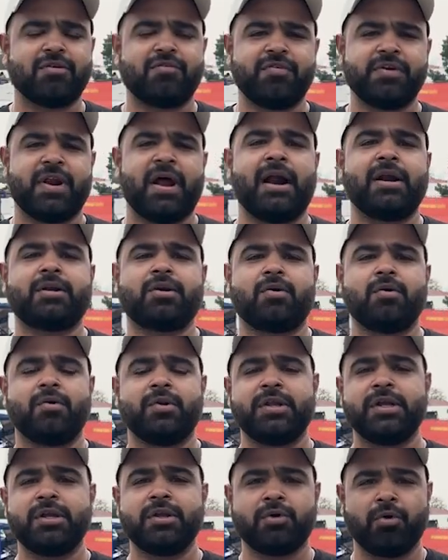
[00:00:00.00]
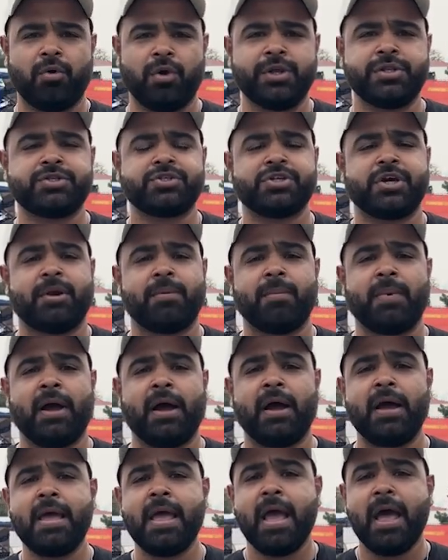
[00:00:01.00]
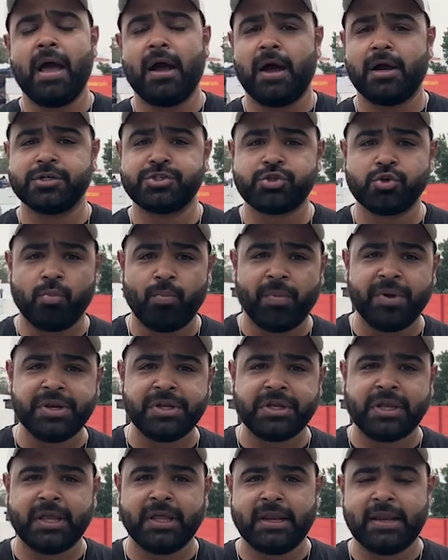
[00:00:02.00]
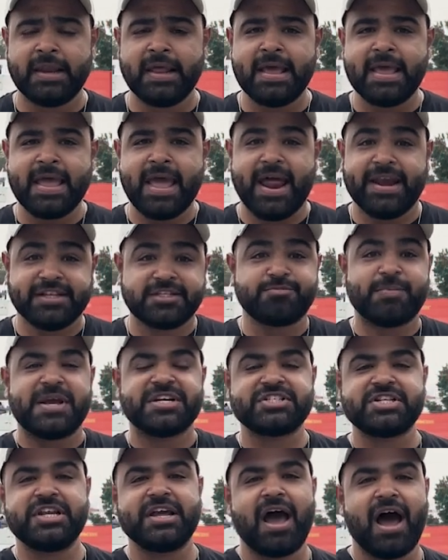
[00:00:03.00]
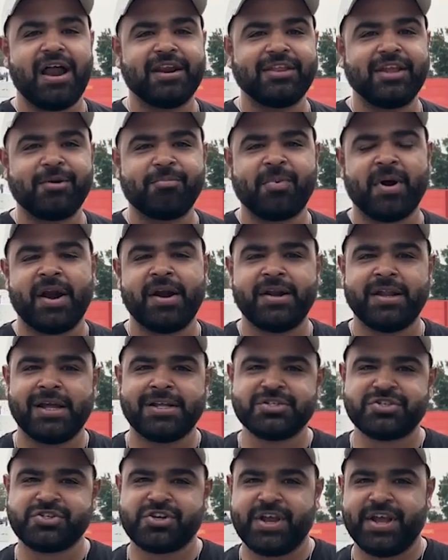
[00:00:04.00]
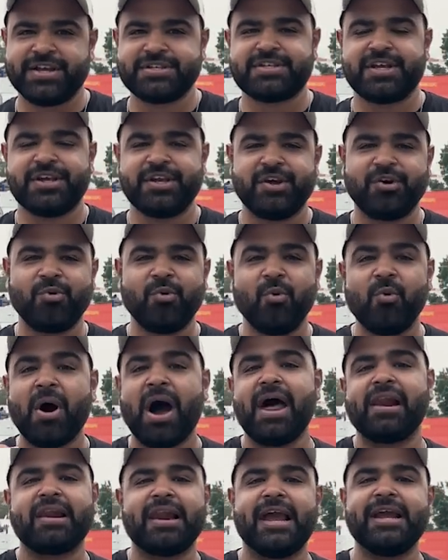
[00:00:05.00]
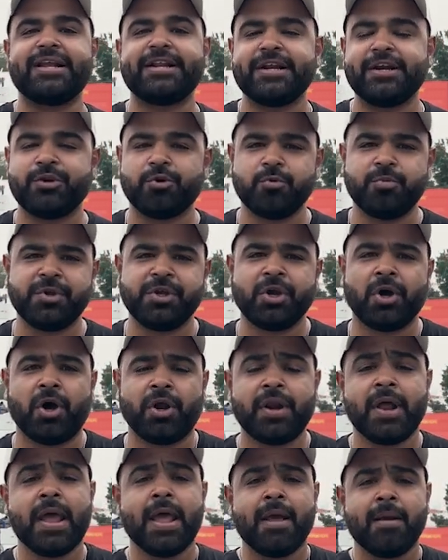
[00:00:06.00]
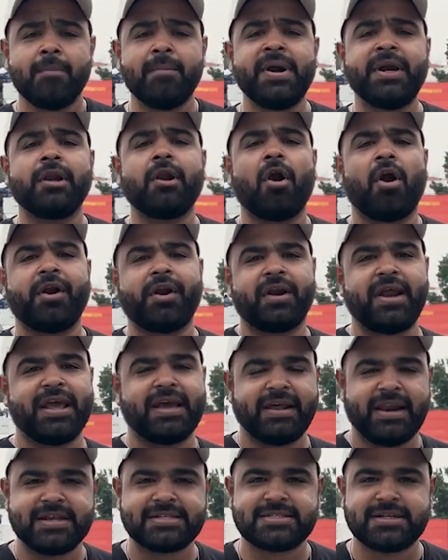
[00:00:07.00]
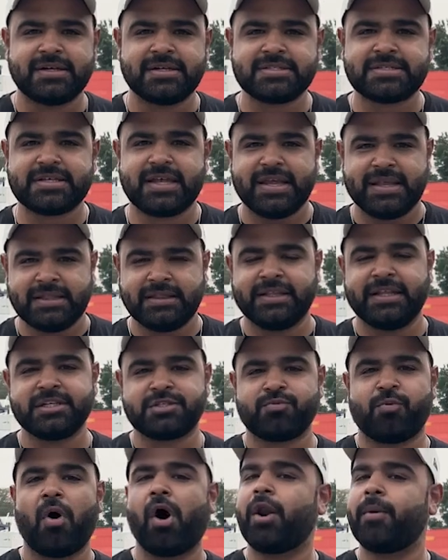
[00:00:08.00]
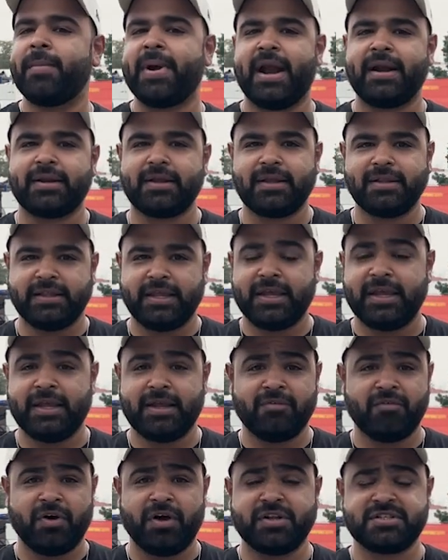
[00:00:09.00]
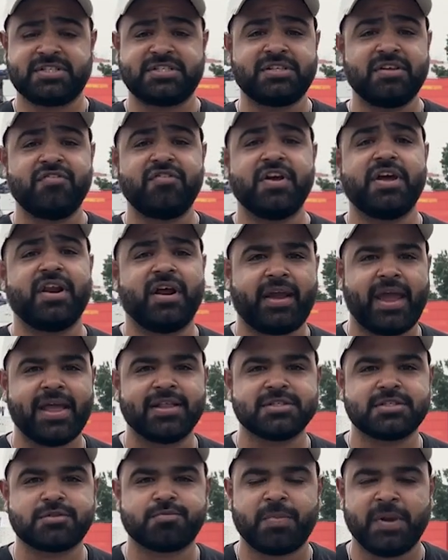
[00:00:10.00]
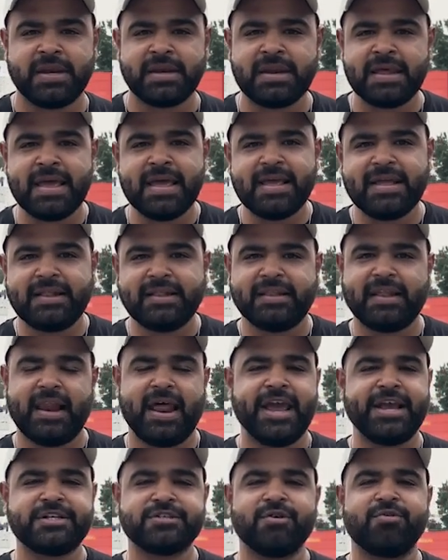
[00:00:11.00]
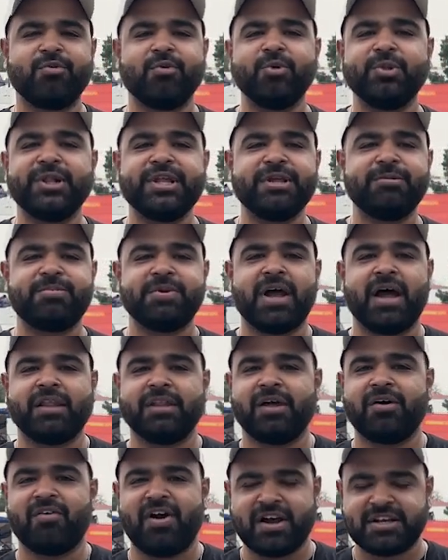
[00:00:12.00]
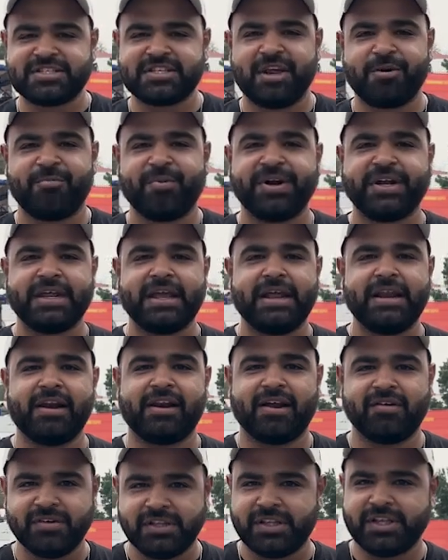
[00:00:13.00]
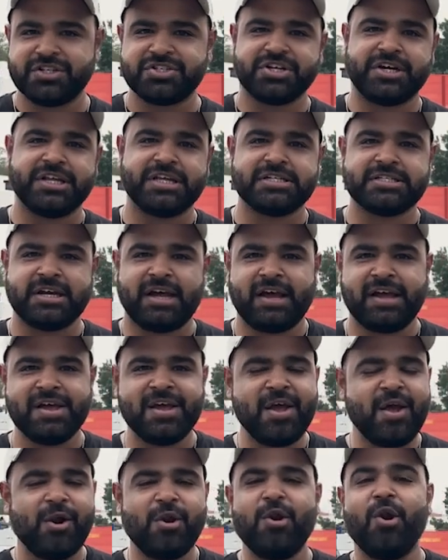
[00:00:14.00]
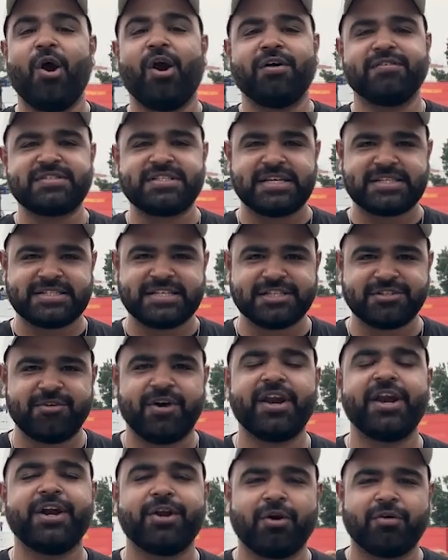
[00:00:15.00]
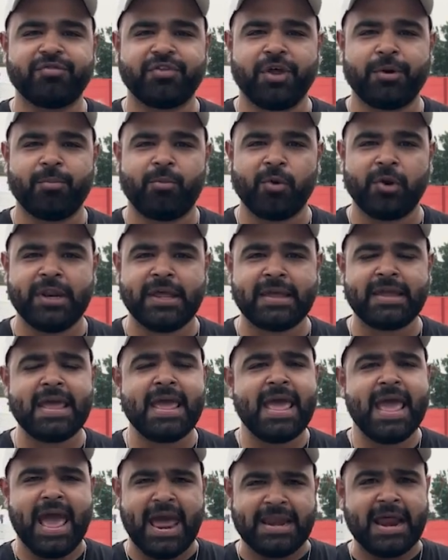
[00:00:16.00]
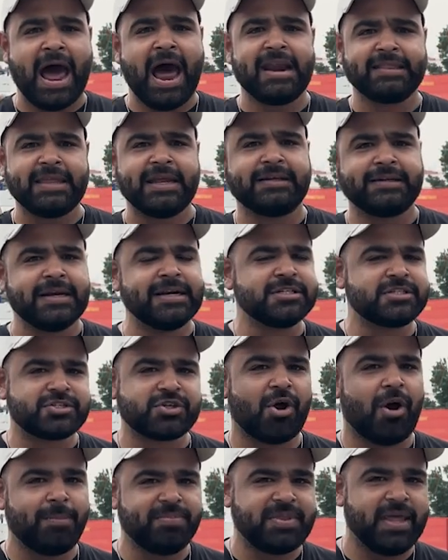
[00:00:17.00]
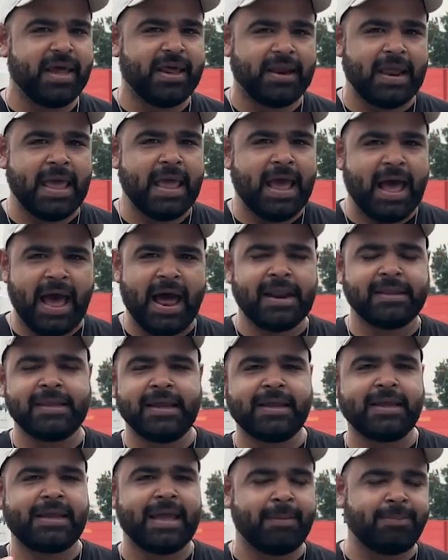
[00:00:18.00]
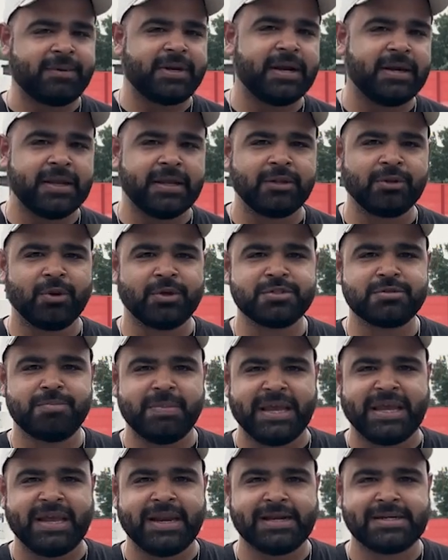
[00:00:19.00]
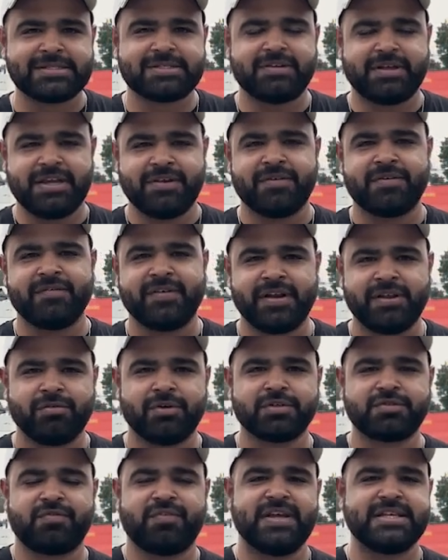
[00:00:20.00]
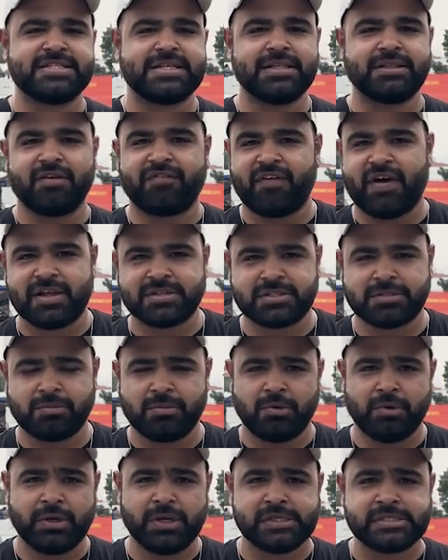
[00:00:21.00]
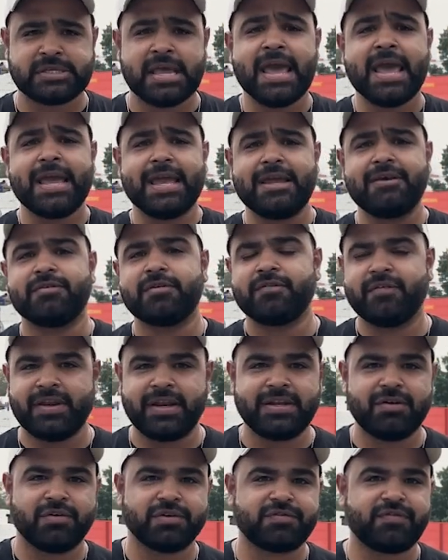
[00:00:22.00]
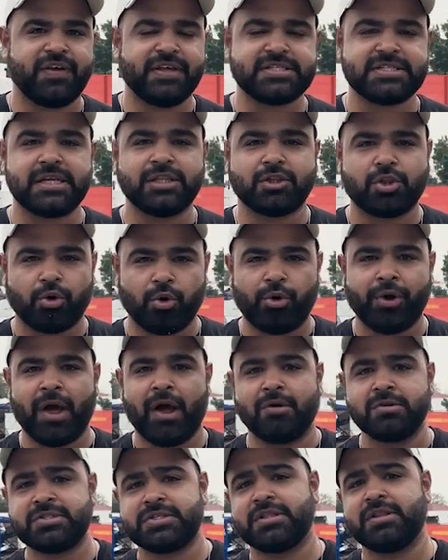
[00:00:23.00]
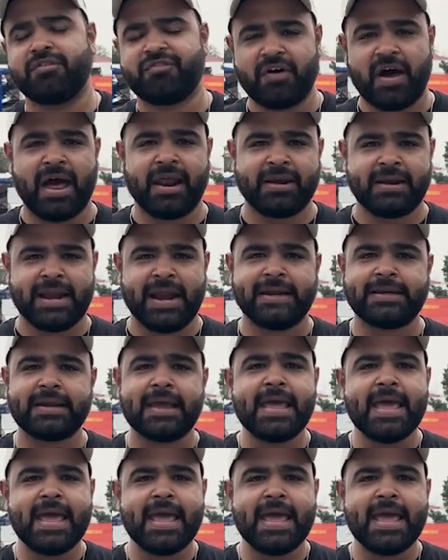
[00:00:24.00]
of Virat Kohli, Rohit Sharma, Shubman Gill, and especially Hardik Pandya and Shreyas Iyer, who are likely to be your middle order aggressors in this format. They were severe against spin, the likes of Kuldeep Yadav, Akshar Patel, Ravindra Jadeja. Lot of sixes were hit off their bowling. And Hardik didn't stop there. Hardik kept hitting those big hits even when he was facing the fast bowlers, even when he was facing throwdowns in the far net.